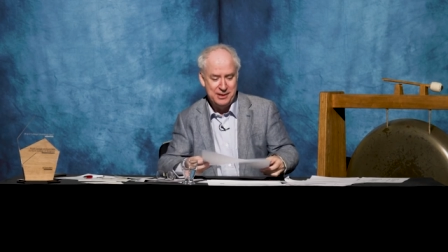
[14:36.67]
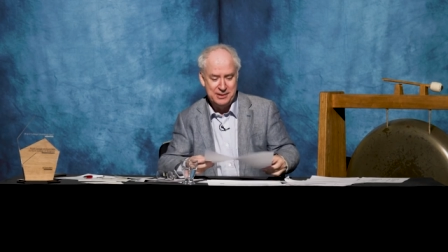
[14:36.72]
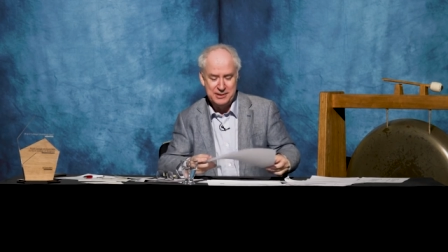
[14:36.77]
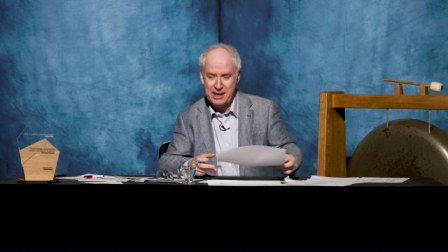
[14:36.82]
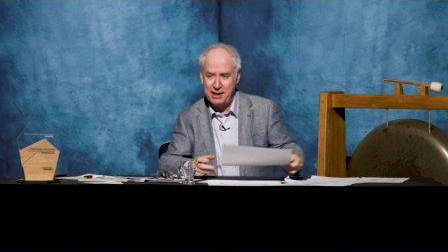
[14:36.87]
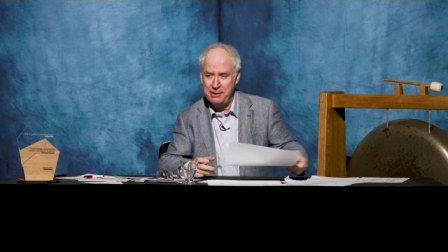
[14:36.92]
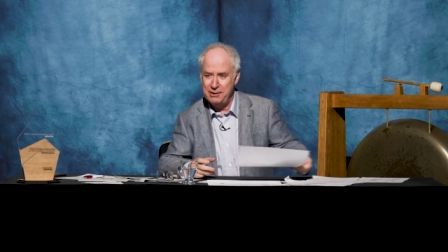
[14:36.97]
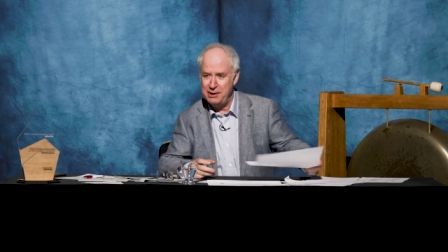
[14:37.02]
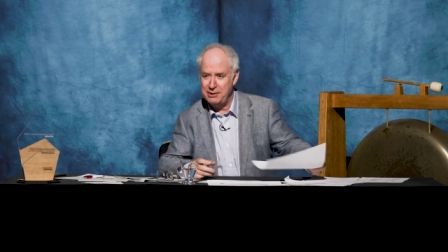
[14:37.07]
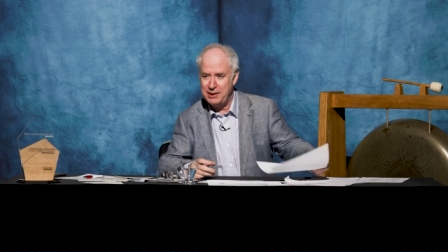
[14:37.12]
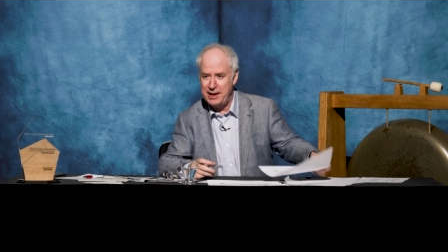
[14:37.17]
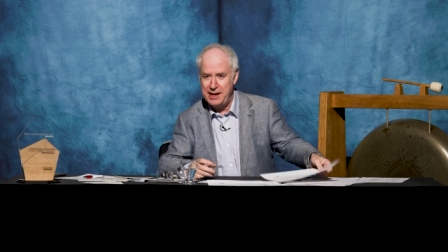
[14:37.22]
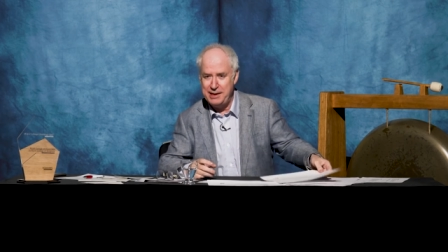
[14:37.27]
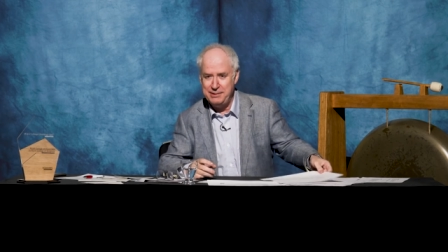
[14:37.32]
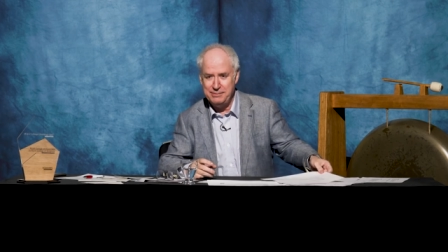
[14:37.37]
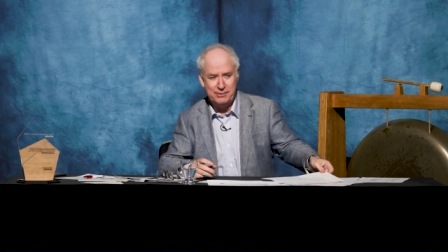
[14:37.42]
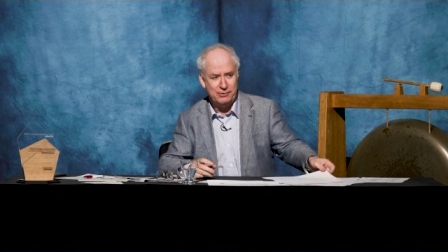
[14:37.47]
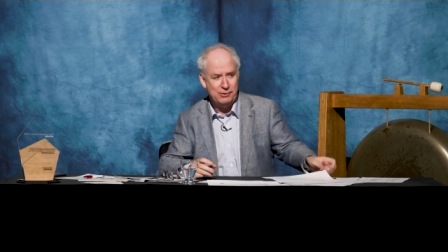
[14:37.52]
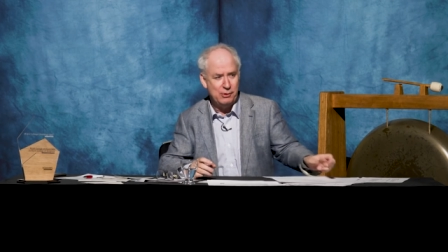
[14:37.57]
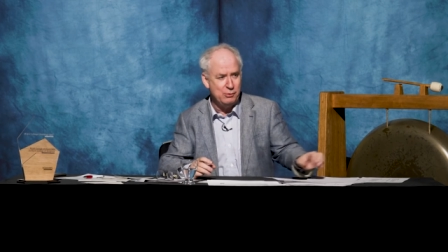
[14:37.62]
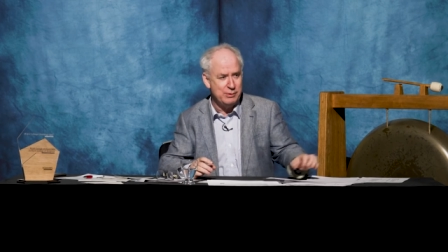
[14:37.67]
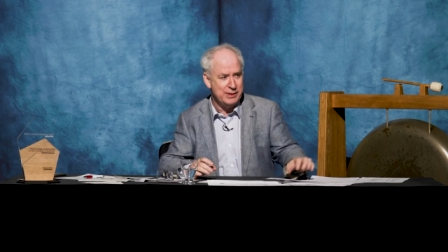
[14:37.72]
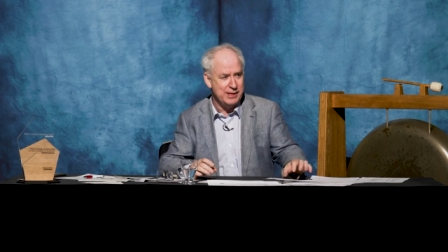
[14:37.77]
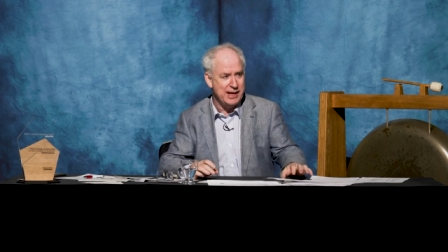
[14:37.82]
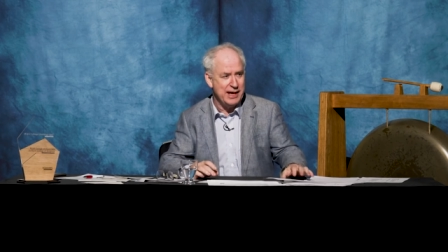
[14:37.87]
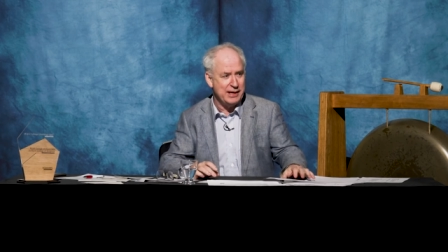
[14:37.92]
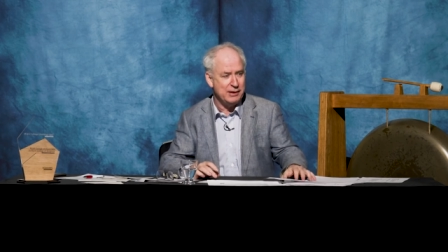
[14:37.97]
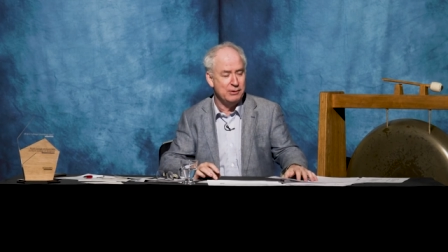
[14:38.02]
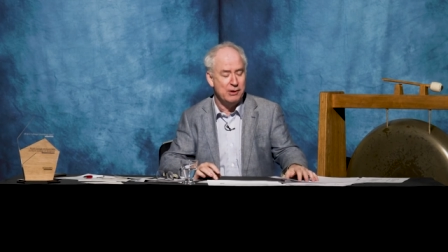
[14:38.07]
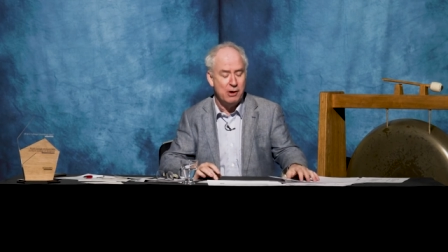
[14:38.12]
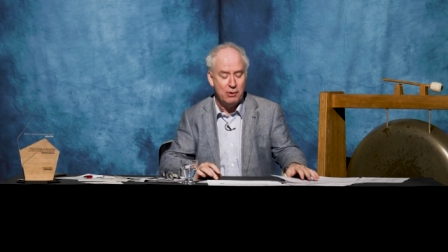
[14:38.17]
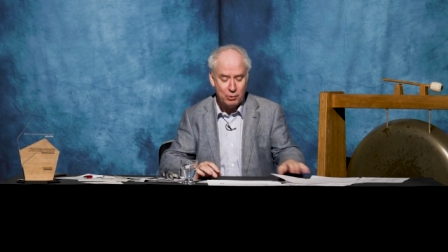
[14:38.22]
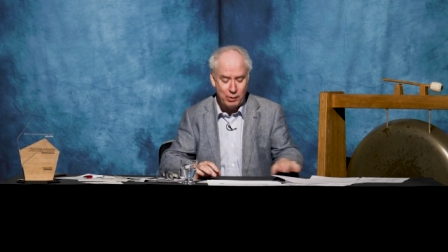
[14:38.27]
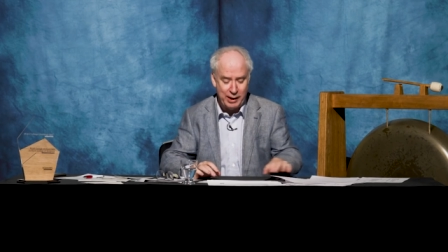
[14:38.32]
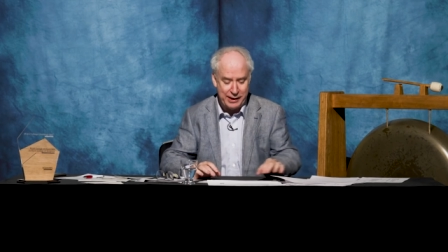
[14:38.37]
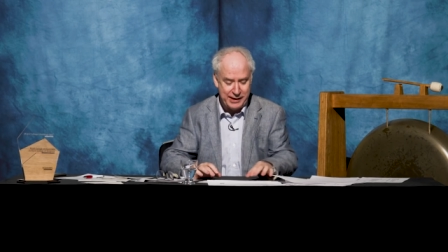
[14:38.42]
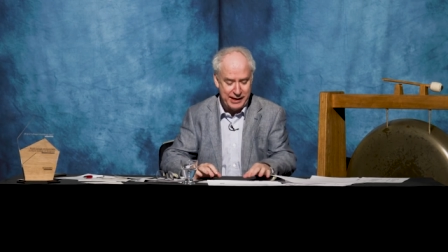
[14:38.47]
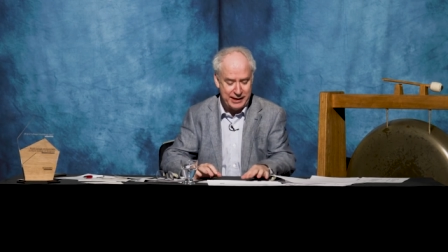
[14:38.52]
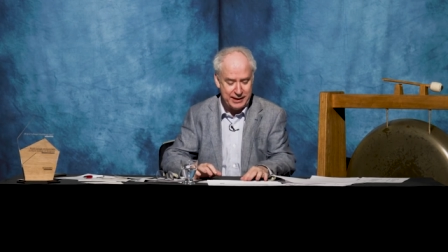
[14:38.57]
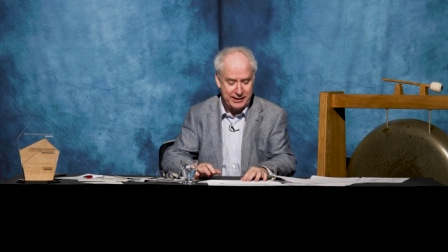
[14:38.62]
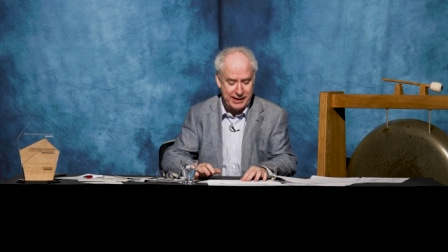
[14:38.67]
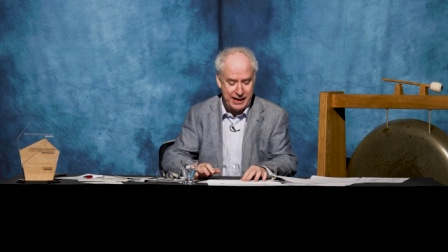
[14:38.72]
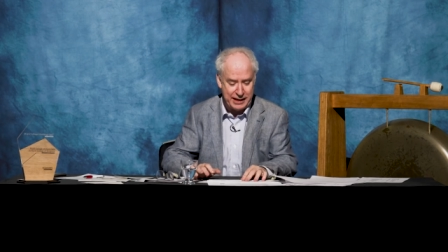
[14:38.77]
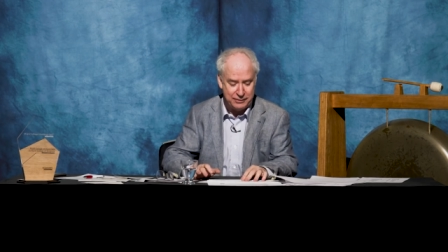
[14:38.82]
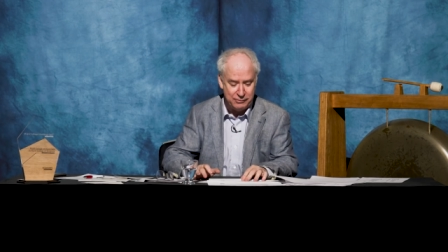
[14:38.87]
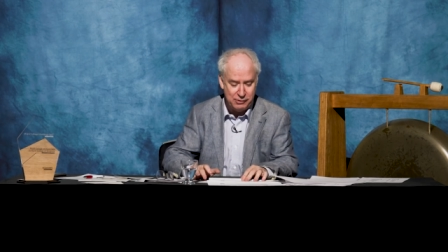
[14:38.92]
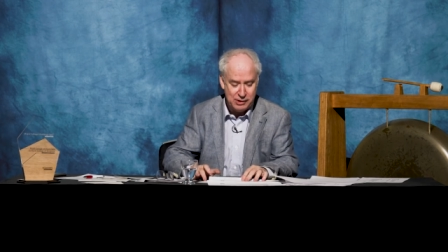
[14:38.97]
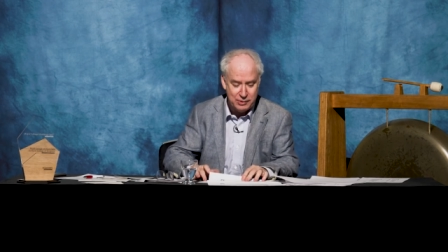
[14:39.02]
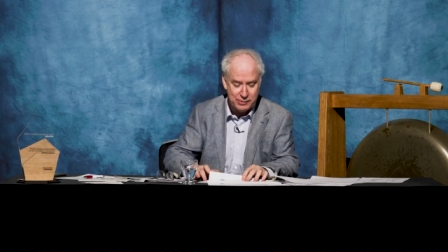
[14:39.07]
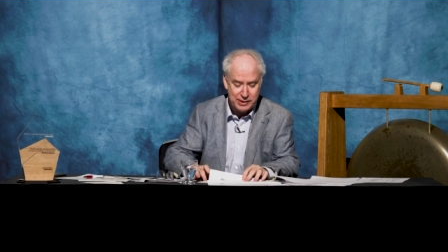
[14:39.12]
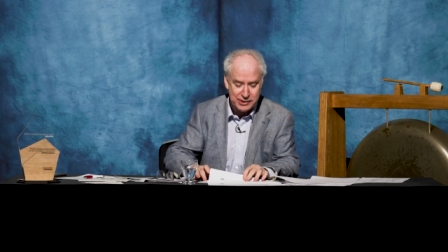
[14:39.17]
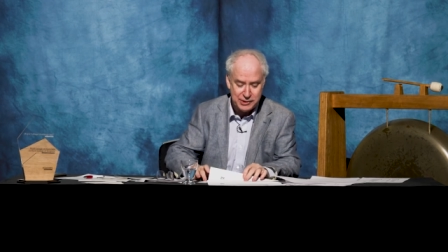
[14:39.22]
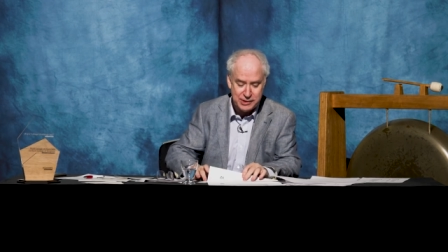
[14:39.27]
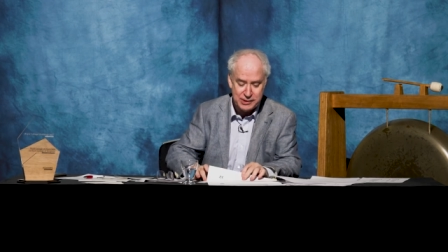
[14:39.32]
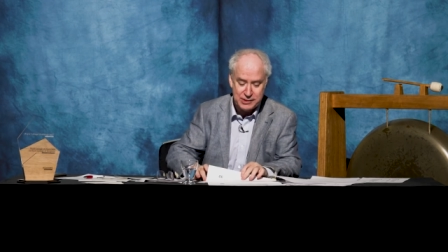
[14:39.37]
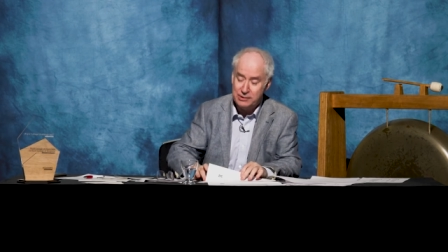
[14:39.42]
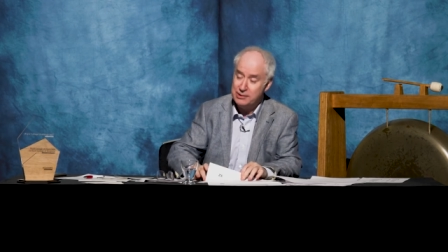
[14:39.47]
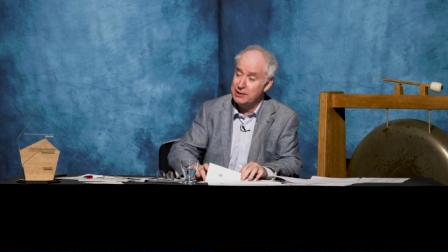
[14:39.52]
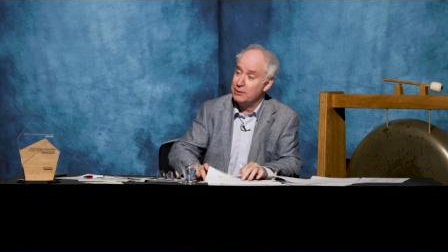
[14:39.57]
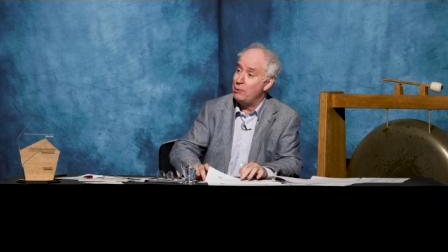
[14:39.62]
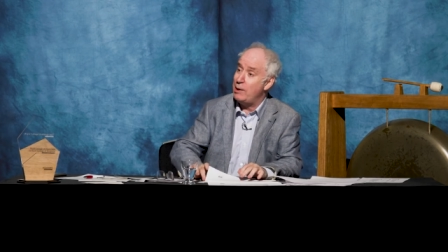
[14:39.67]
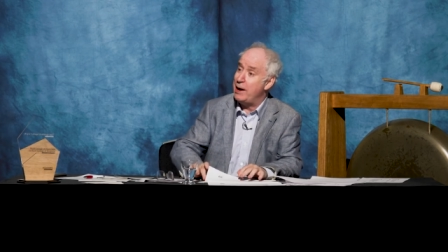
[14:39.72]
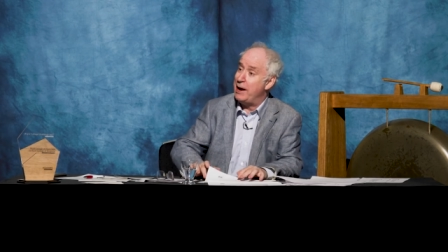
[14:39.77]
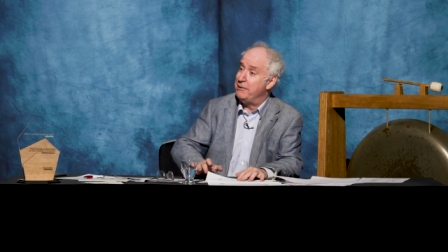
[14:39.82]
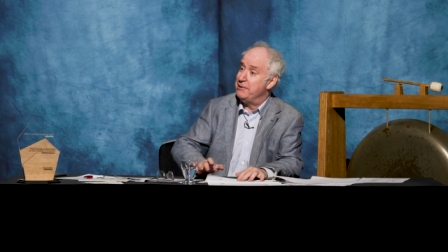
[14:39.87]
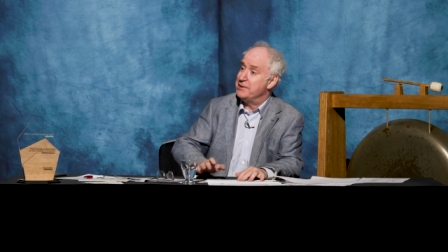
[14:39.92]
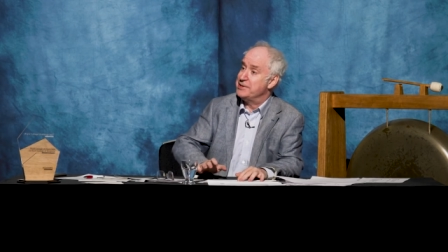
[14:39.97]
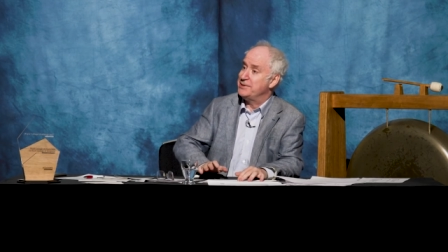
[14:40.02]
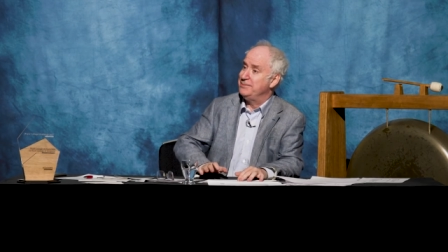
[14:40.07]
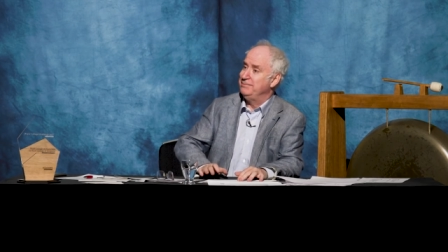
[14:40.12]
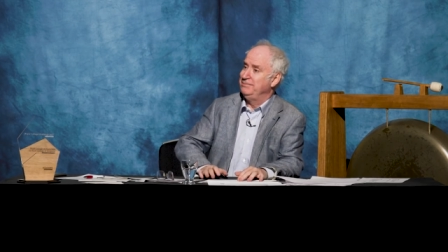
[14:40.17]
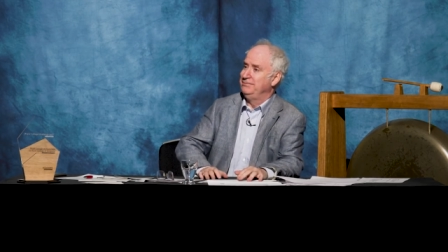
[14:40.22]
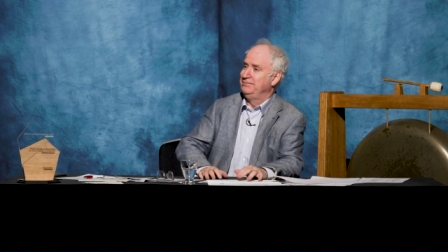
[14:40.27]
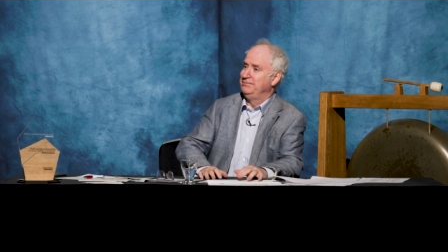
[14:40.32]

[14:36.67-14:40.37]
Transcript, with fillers: So, okay, through, not quite neck and neck. Three questions on inquiries.